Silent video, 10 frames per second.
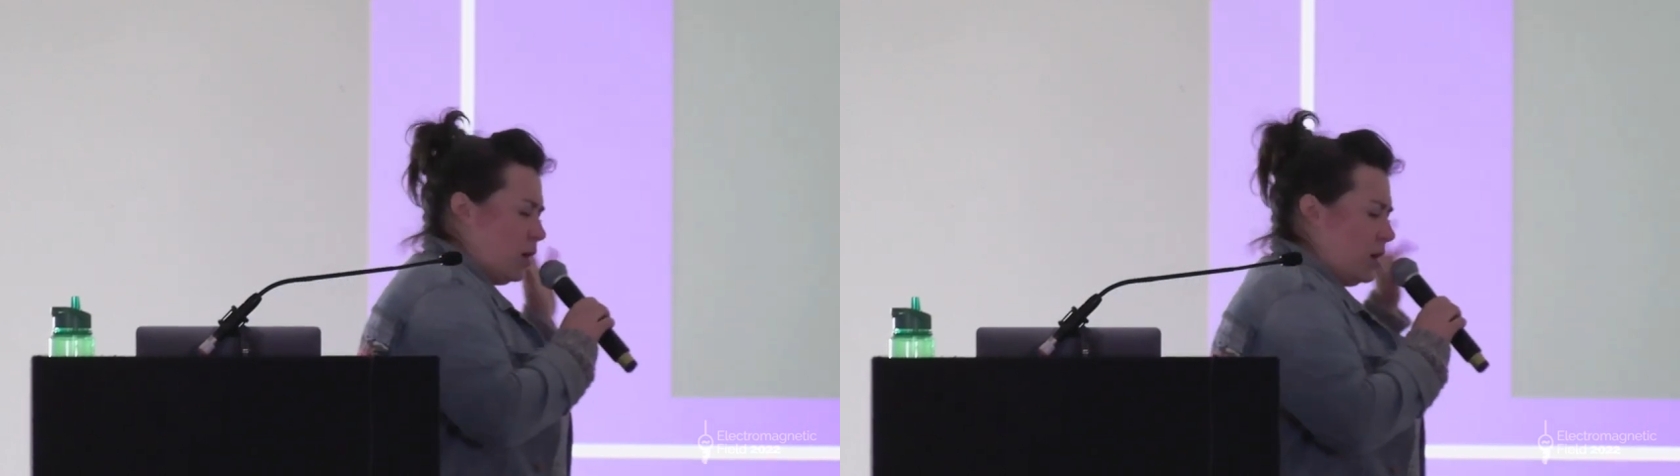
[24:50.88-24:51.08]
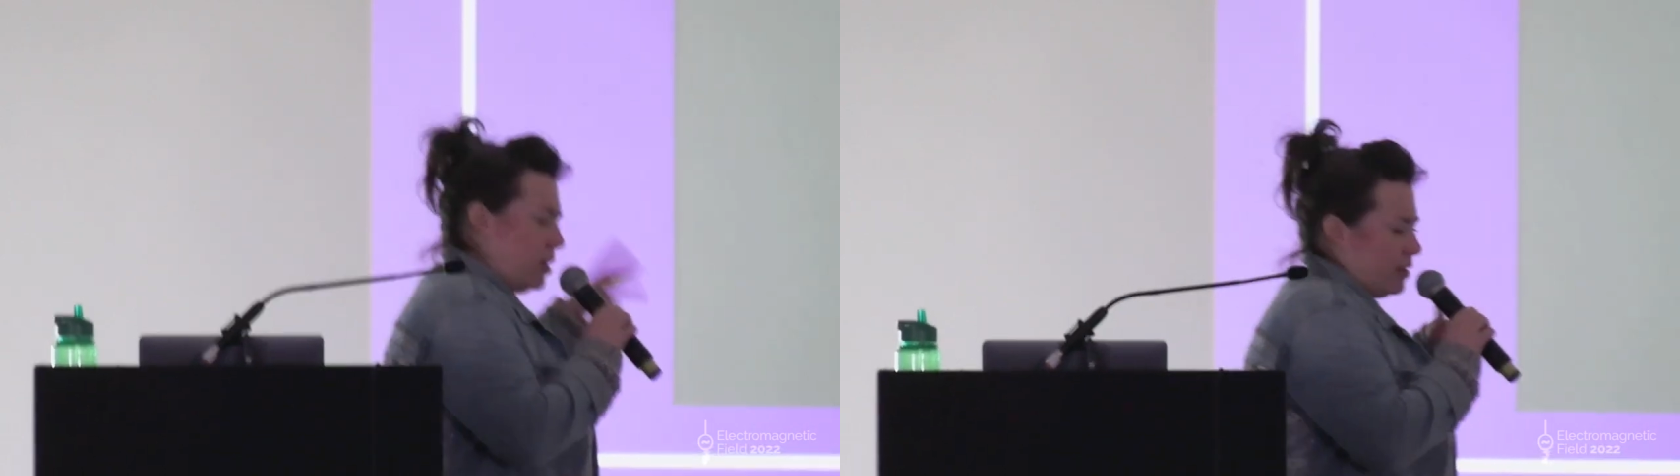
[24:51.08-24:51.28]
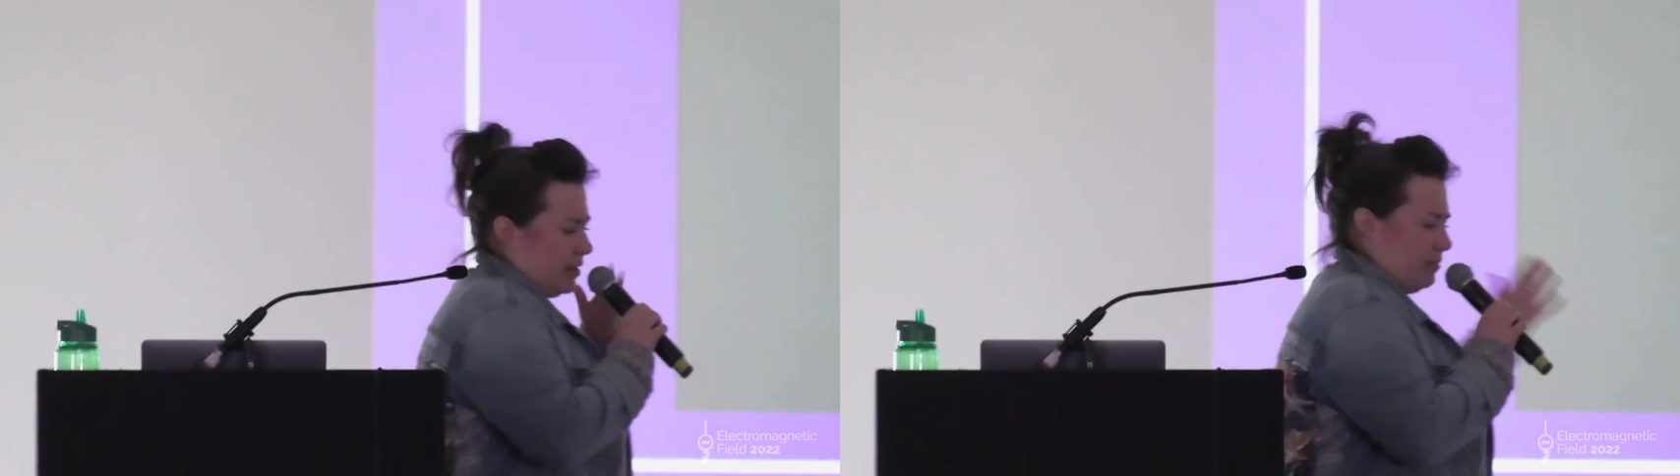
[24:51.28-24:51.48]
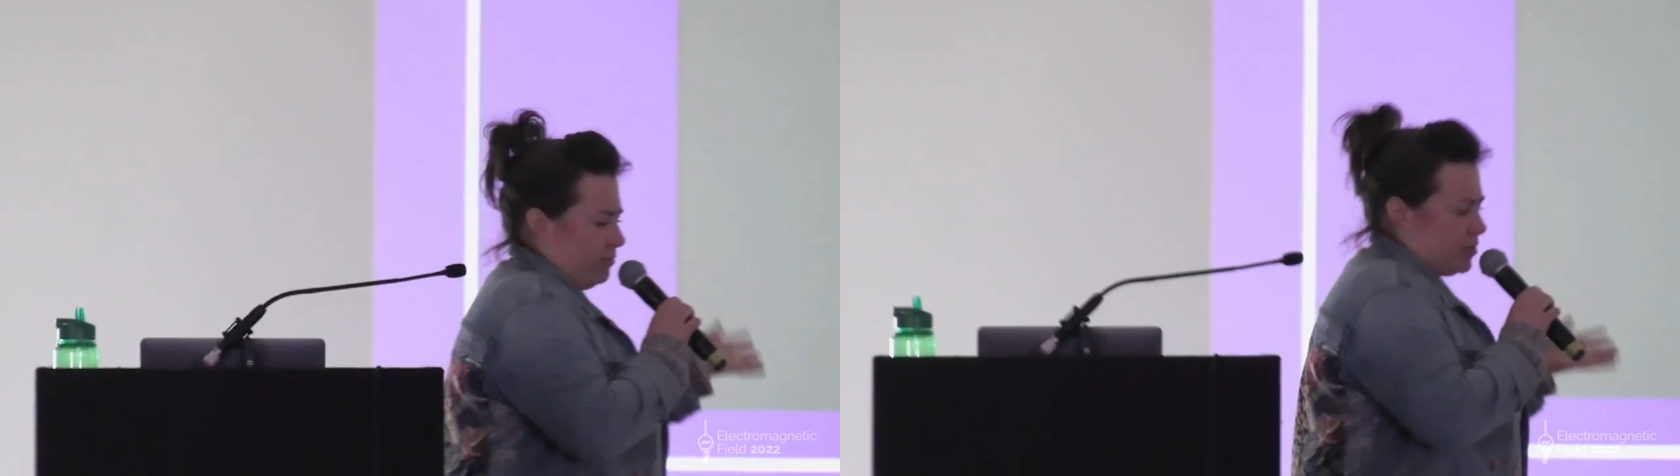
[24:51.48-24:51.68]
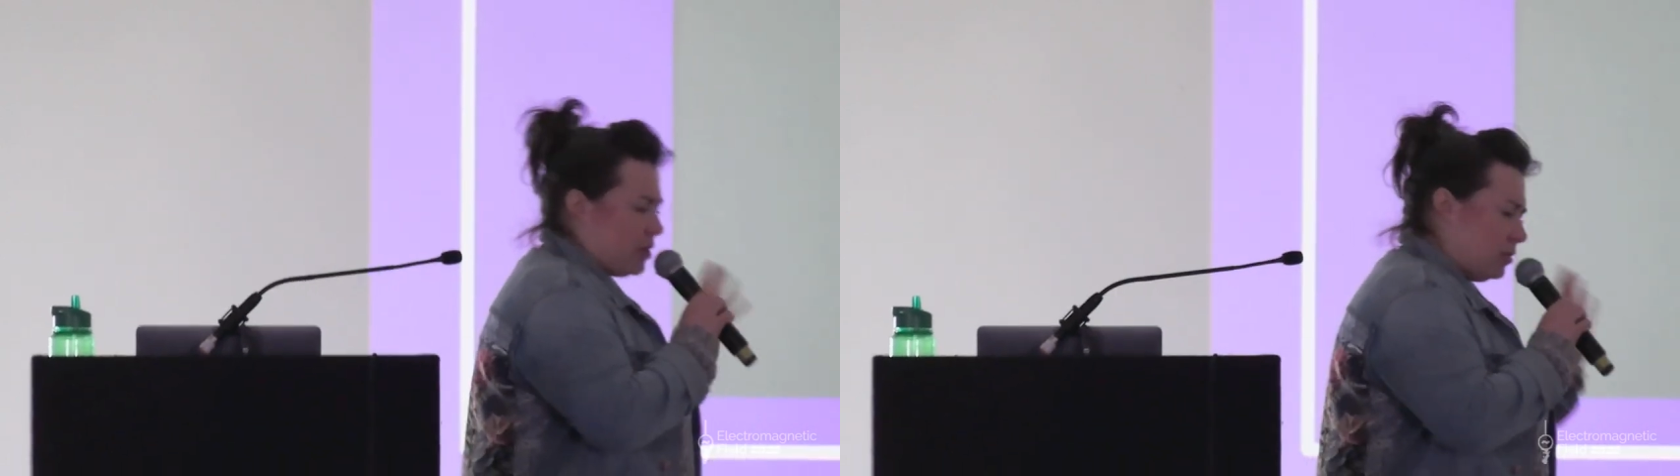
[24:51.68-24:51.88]
weren't, and the
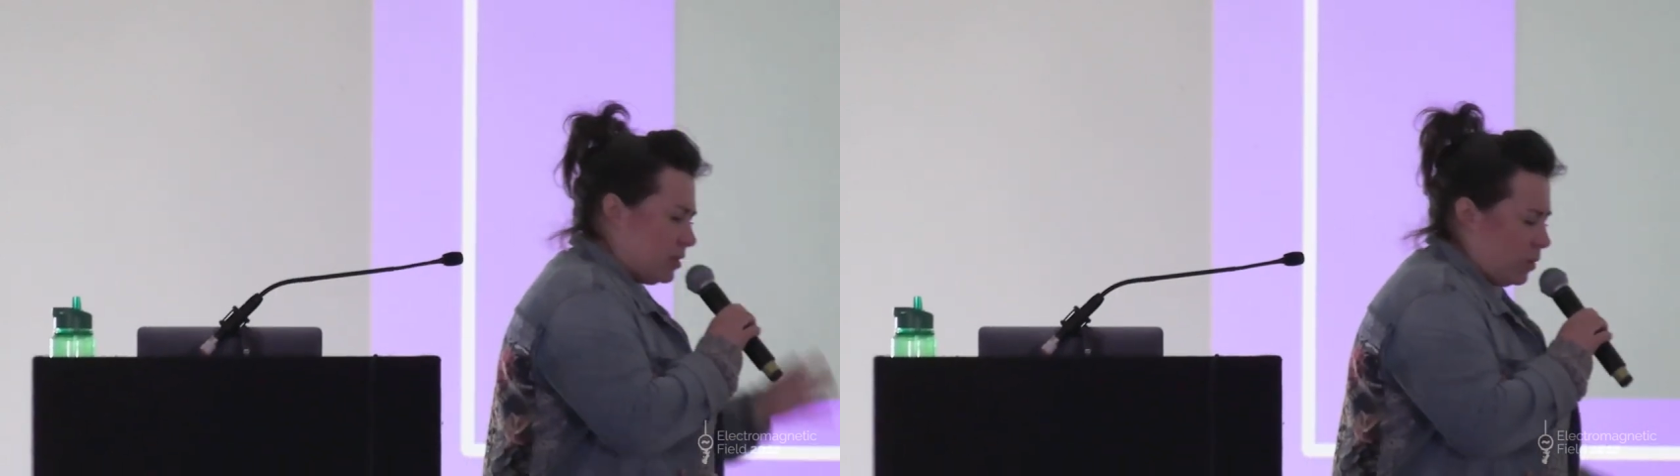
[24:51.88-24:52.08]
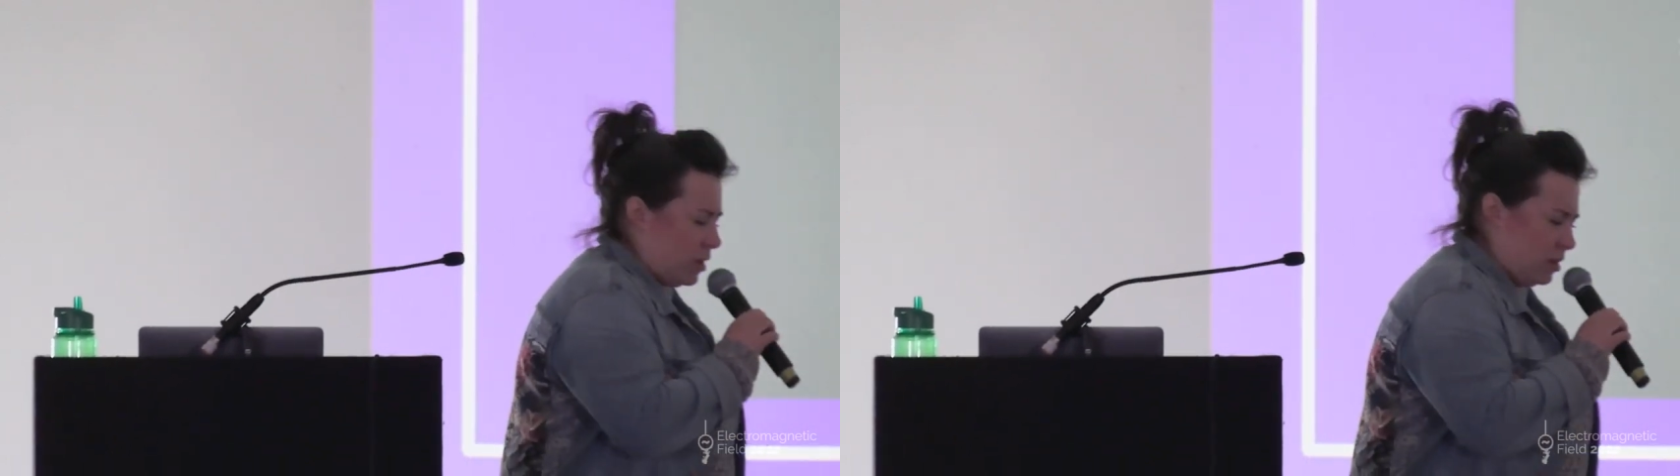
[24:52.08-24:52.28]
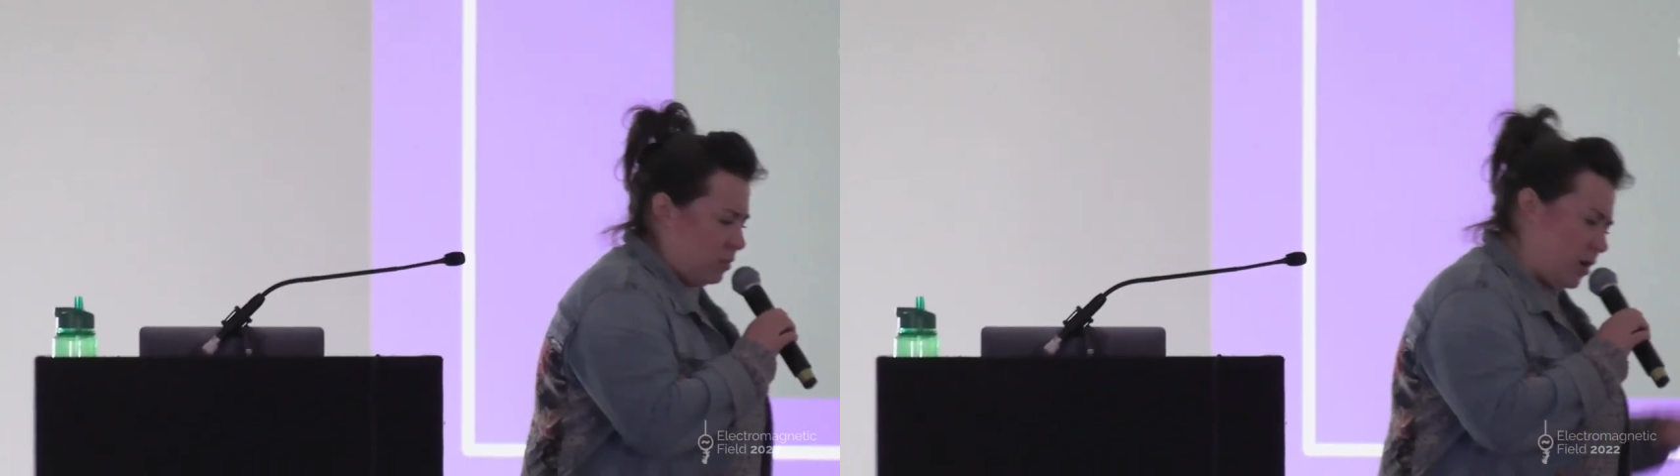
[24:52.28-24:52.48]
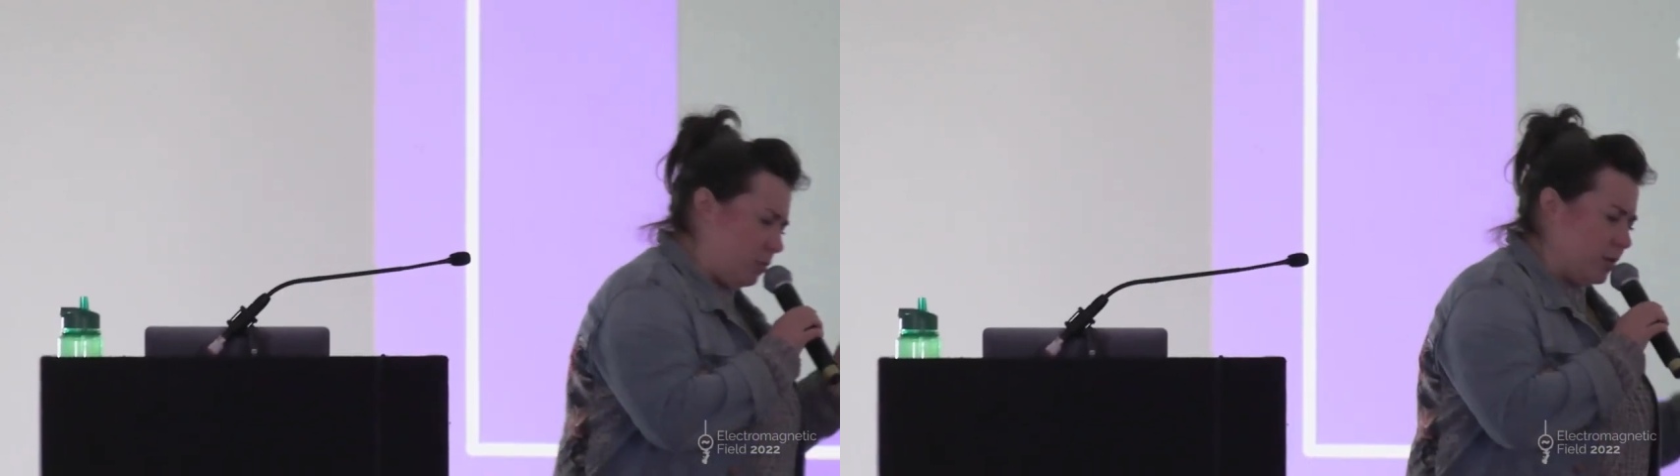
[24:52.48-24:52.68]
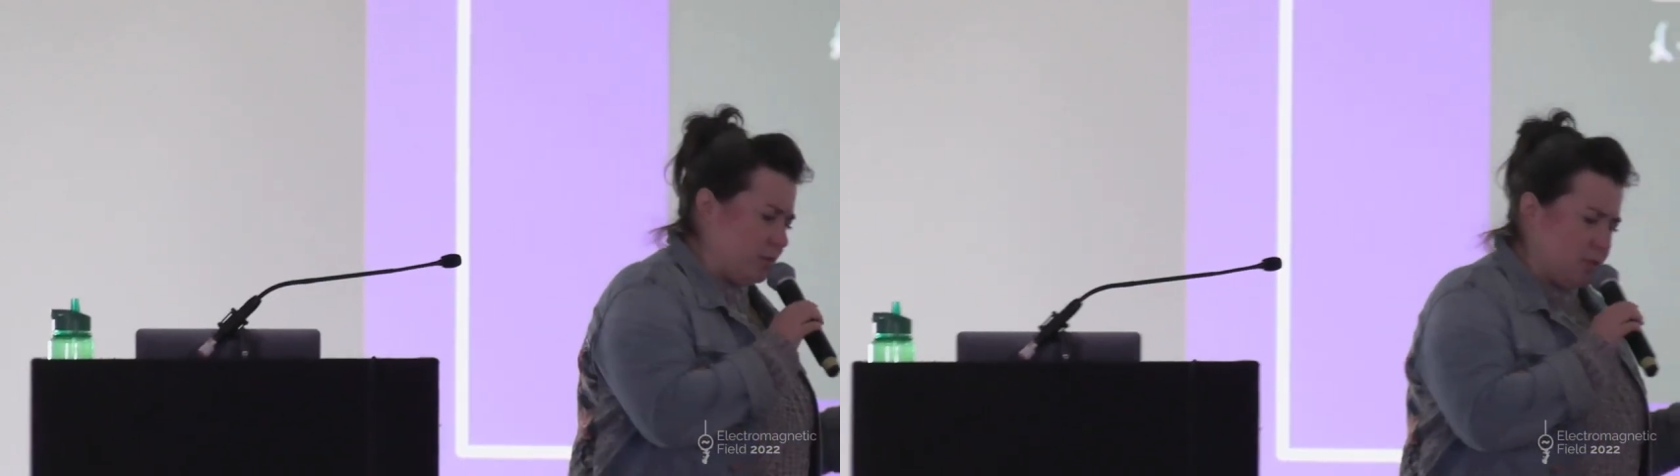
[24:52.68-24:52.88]
results weren't what
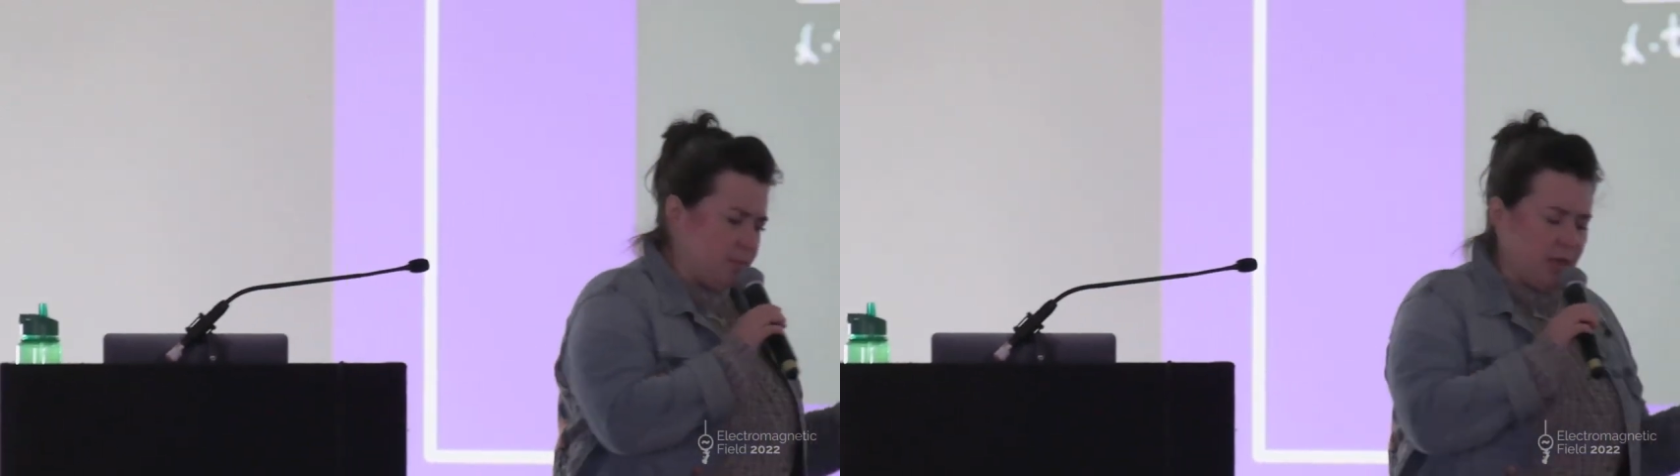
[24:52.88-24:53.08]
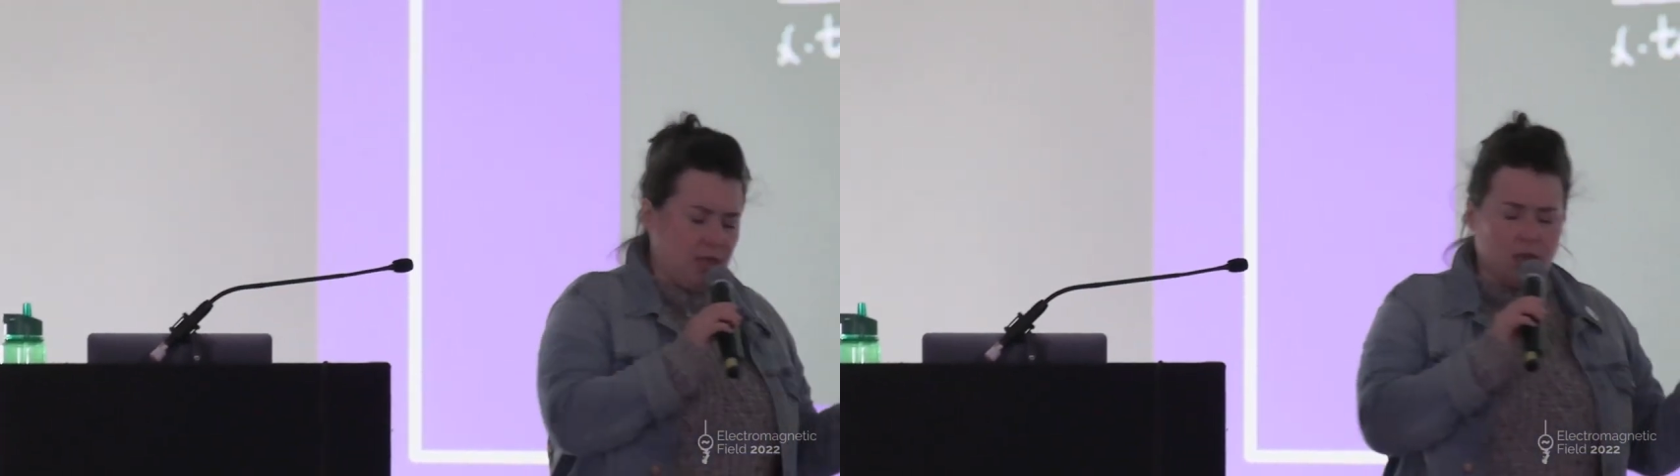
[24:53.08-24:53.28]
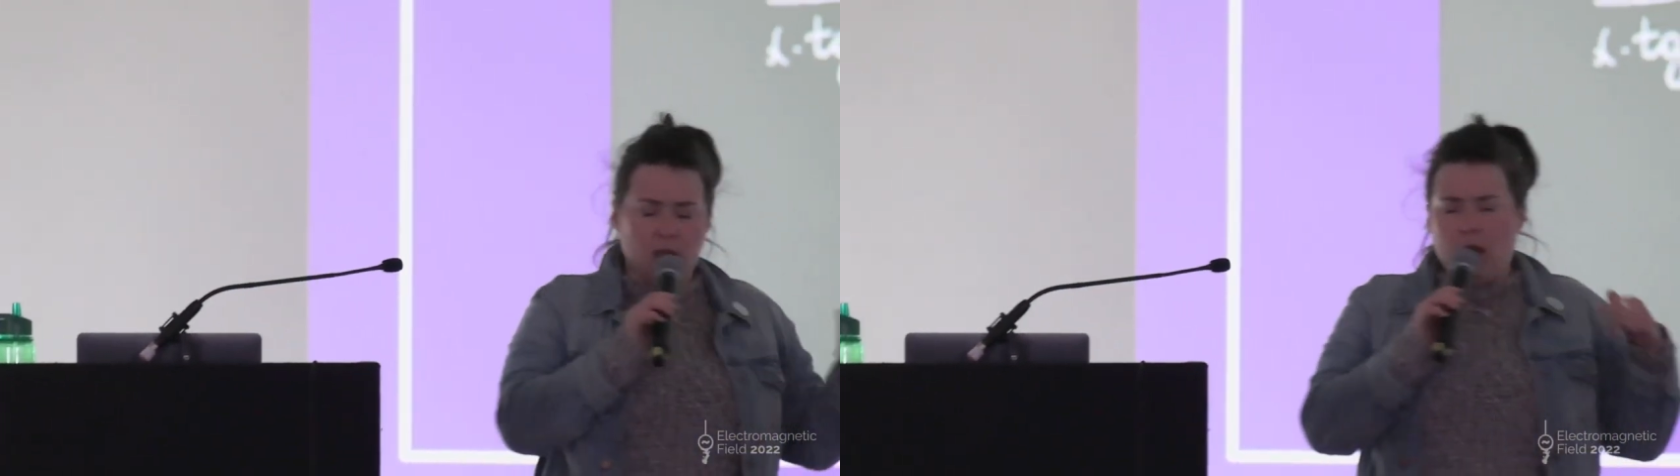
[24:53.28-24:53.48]
I want them to be. And